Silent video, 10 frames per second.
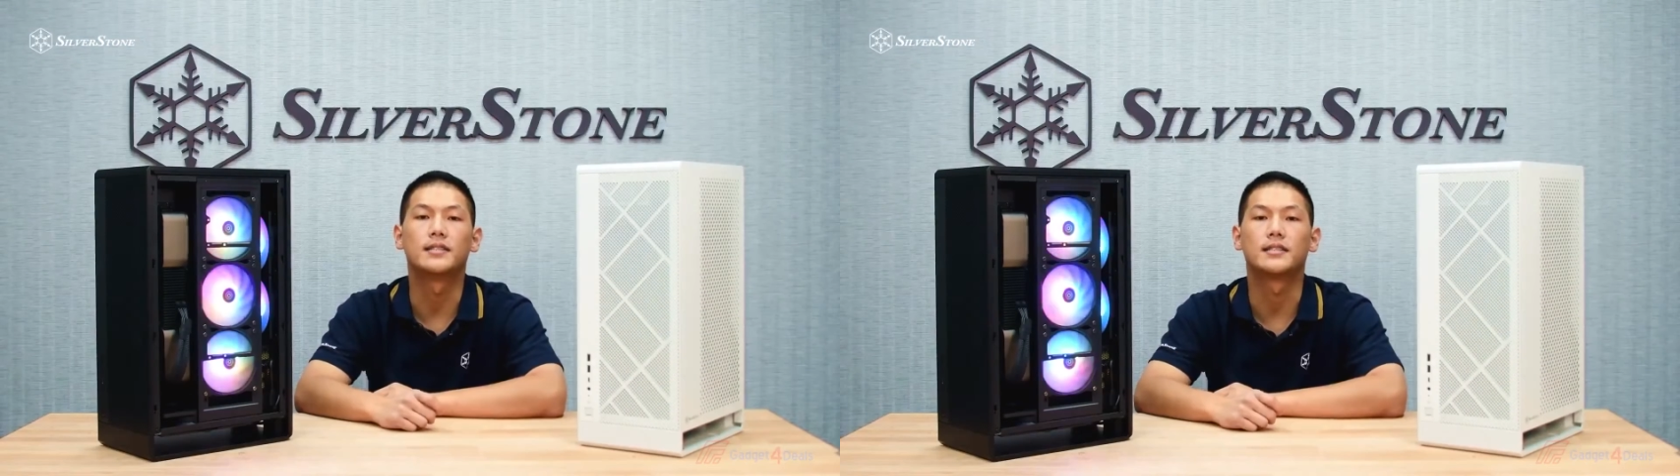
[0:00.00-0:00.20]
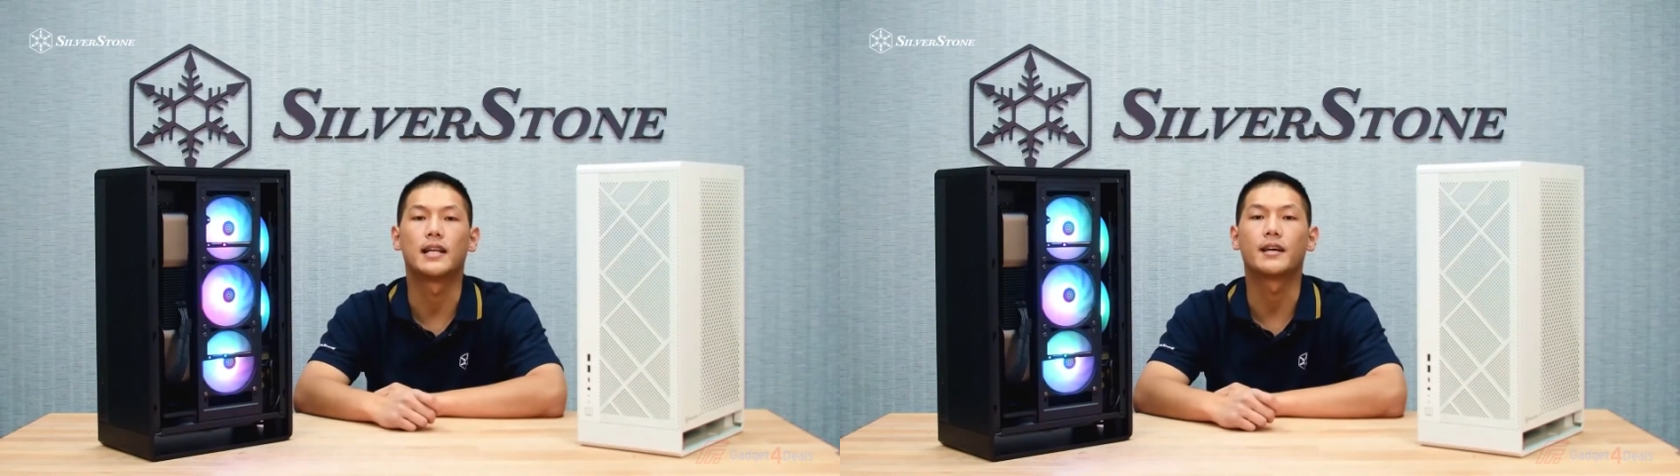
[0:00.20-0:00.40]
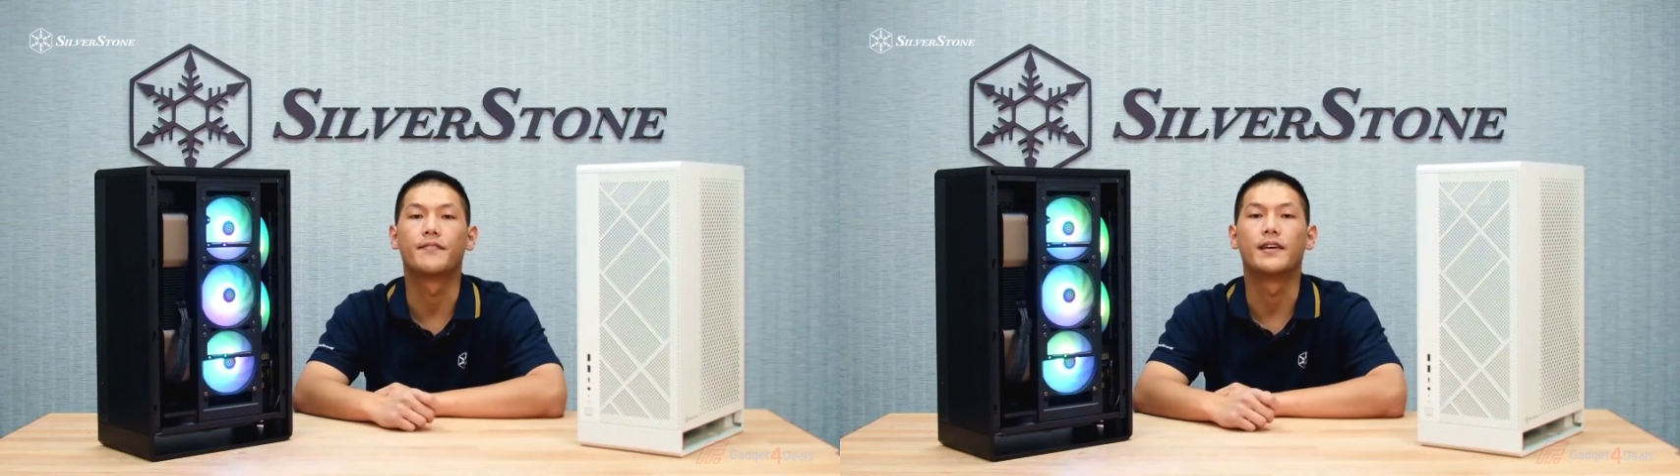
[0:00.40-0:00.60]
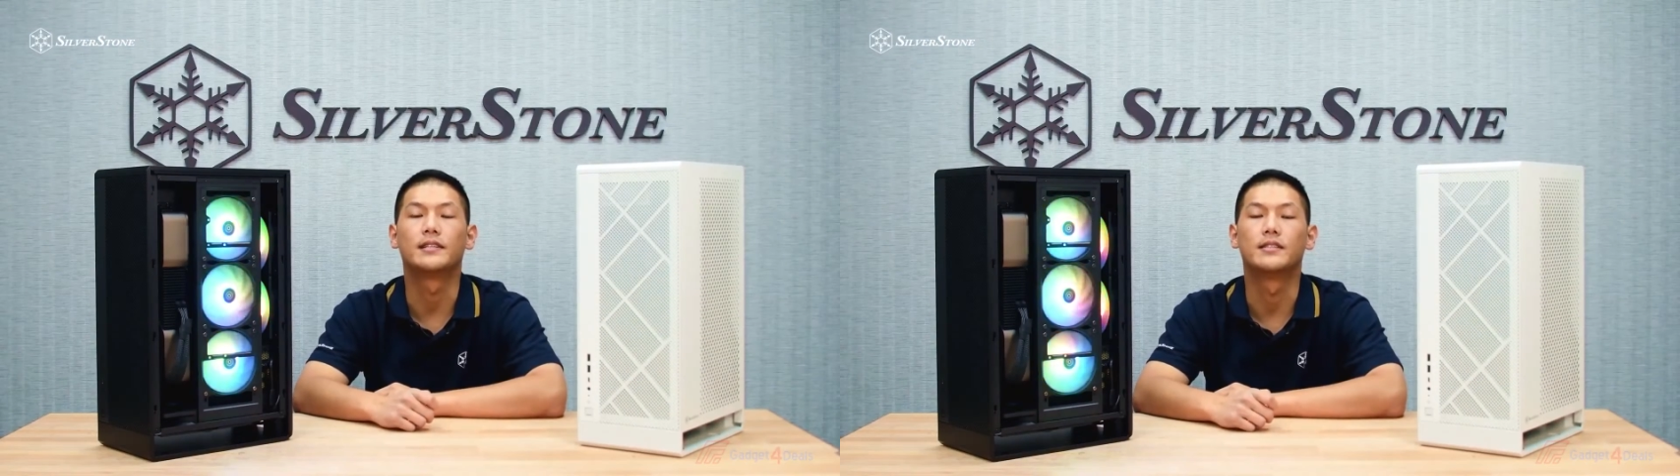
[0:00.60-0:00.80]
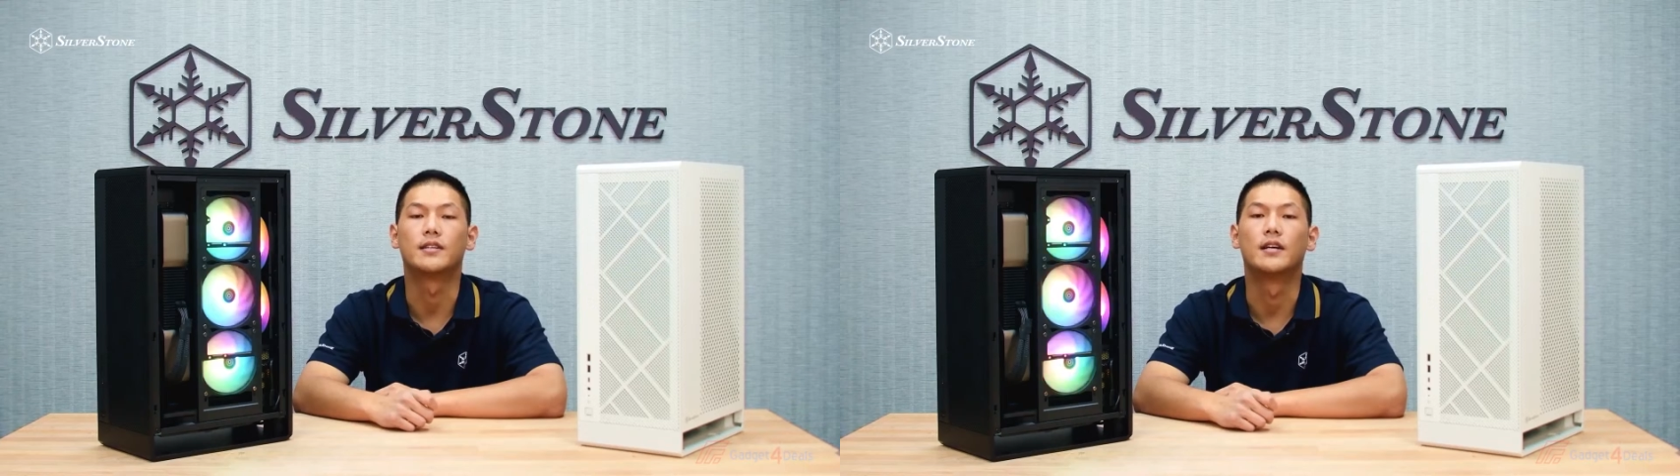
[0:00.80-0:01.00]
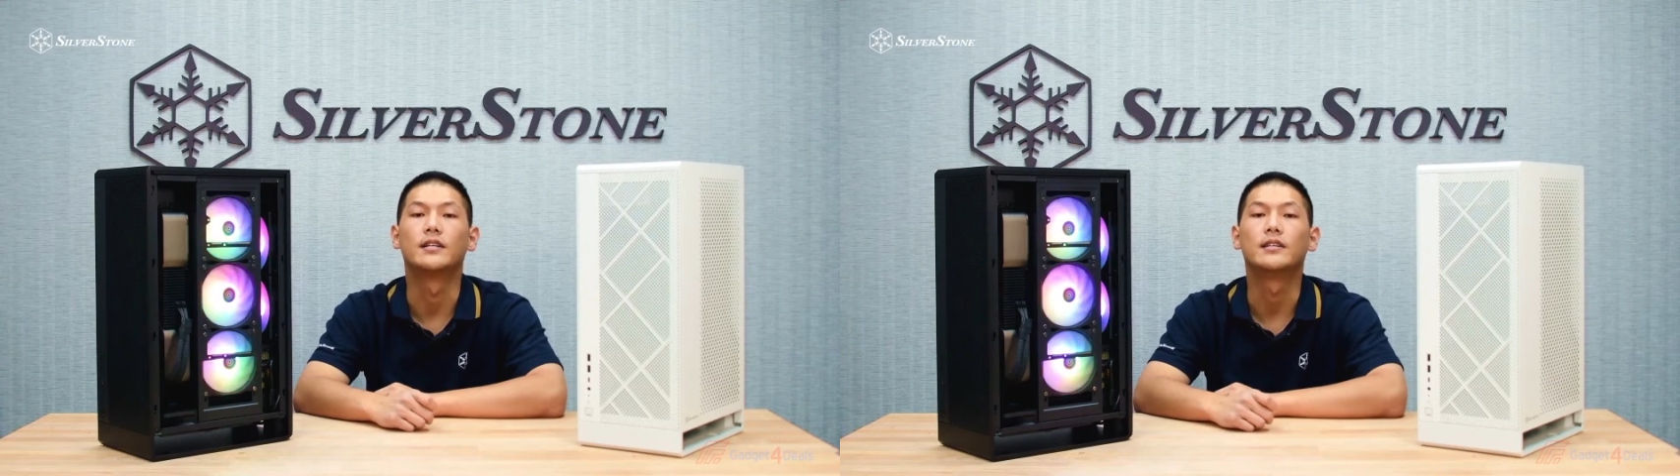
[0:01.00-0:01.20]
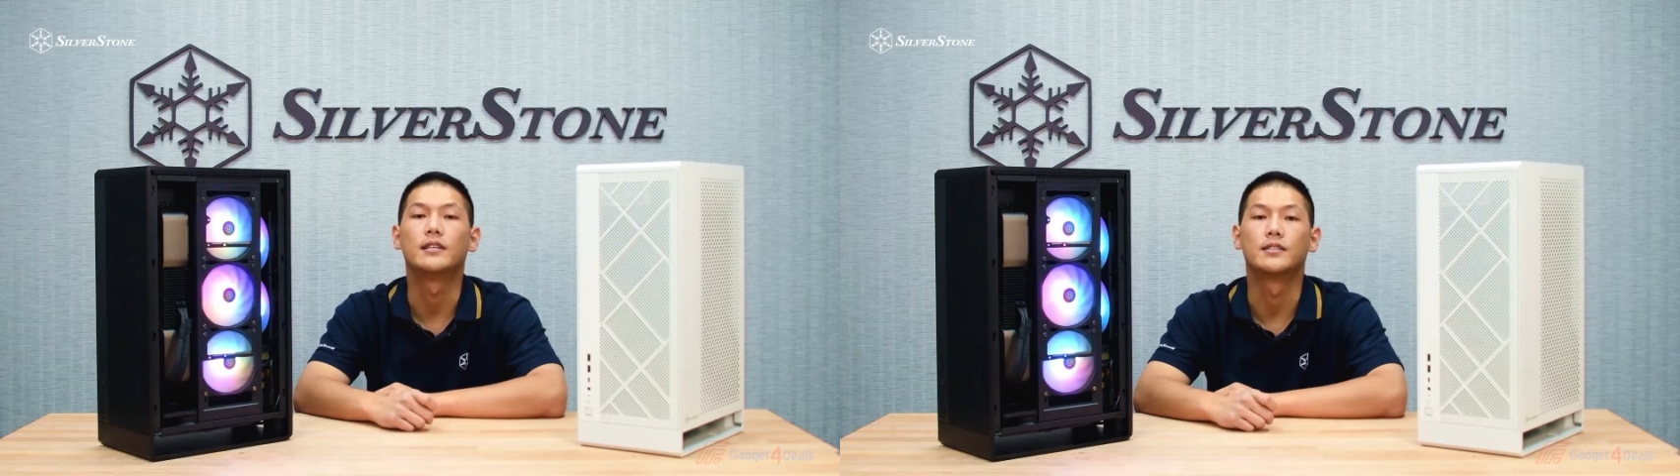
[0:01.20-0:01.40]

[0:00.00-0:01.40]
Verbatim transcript: the stack effect design,